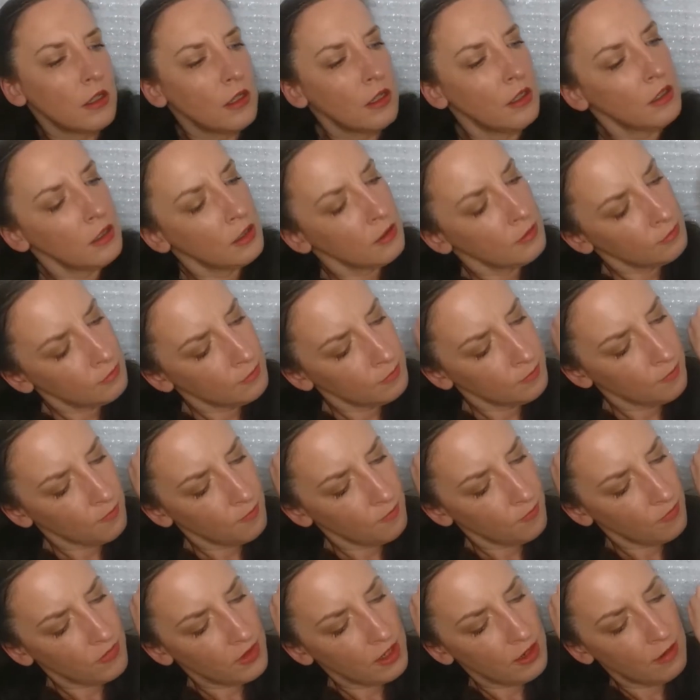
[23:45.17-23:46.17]
I
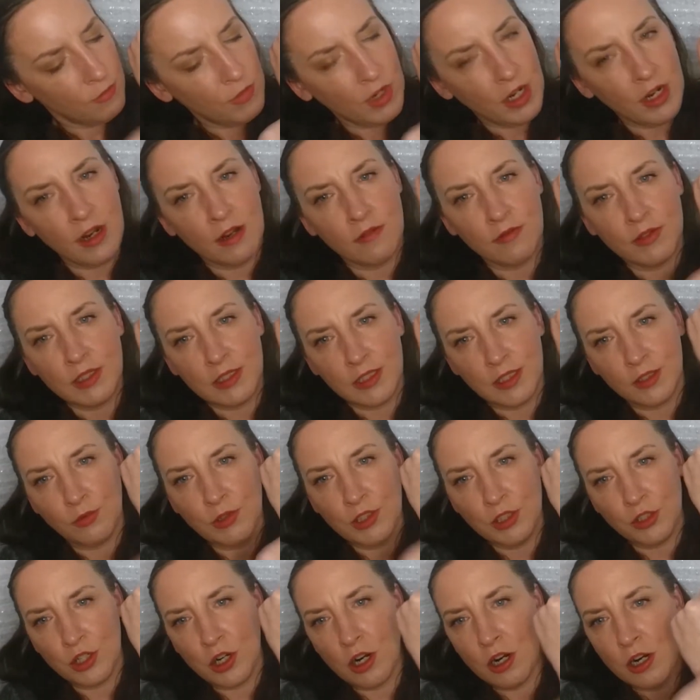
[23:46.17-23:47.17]
may have to
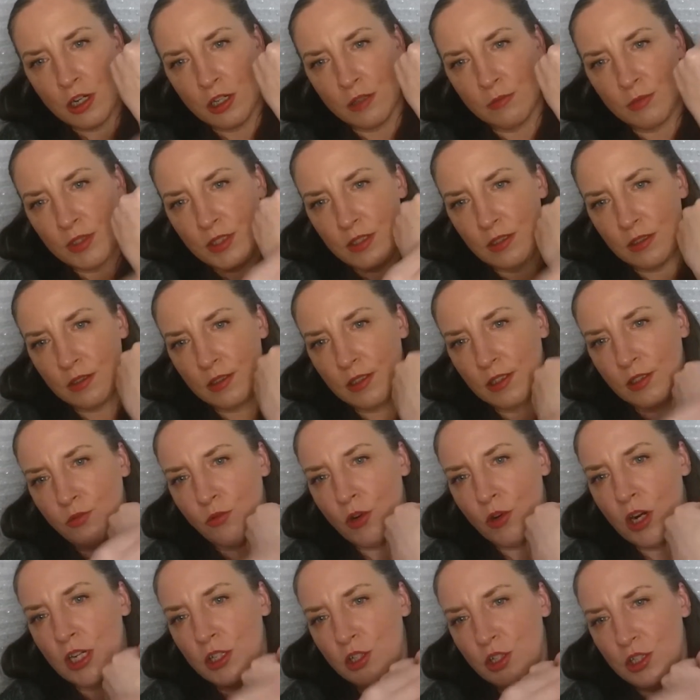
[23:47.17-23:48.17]
switch arms to
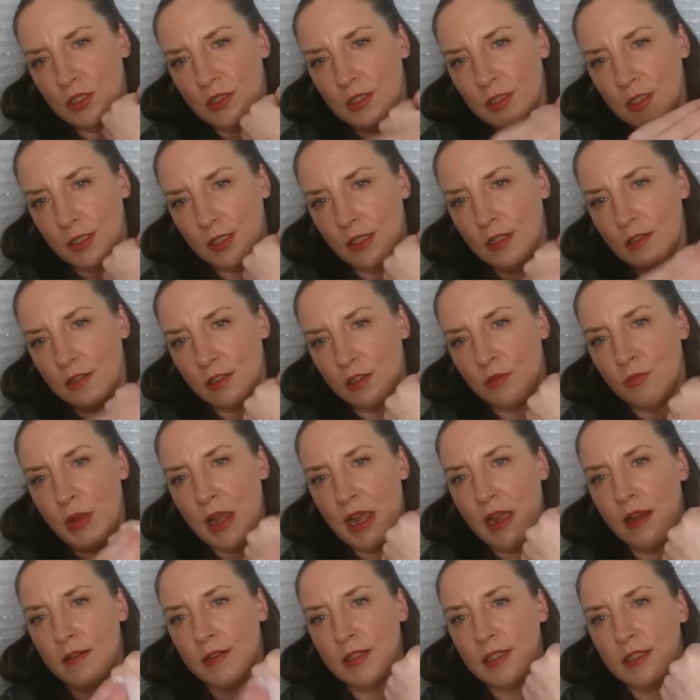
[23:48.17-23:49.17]
swatch this other
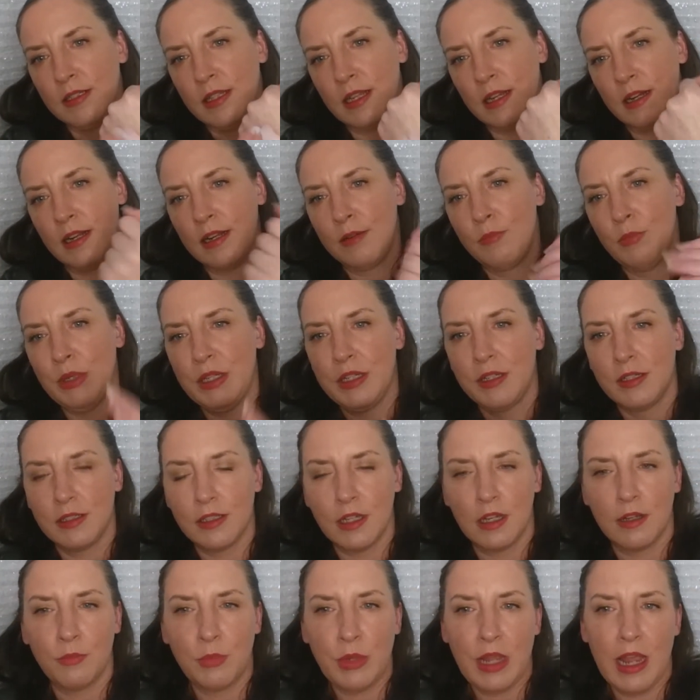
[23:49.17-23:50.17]
palette that I picked
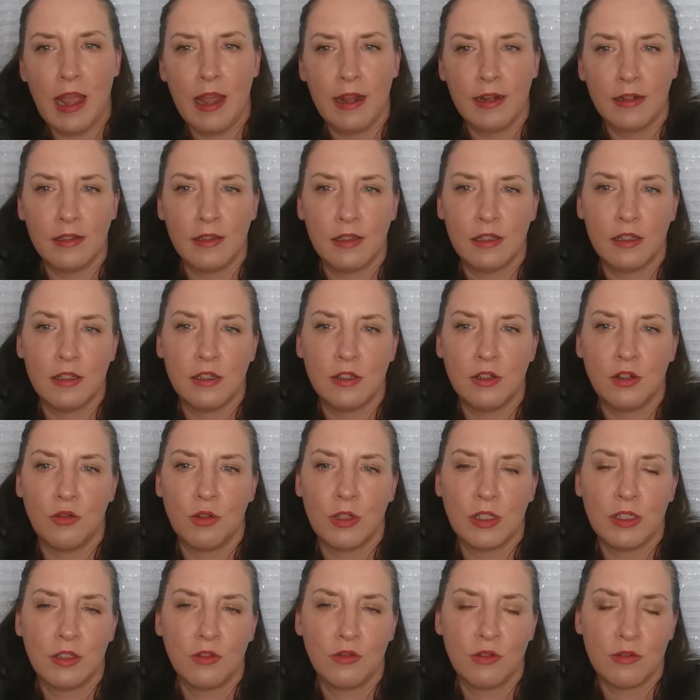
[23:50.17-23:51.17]
up at the
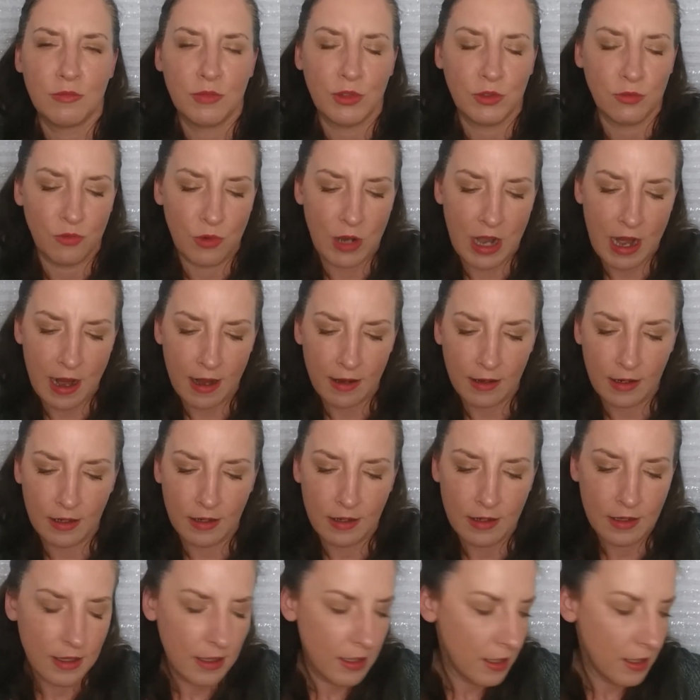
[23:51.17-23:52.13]
Nordstrom Rack.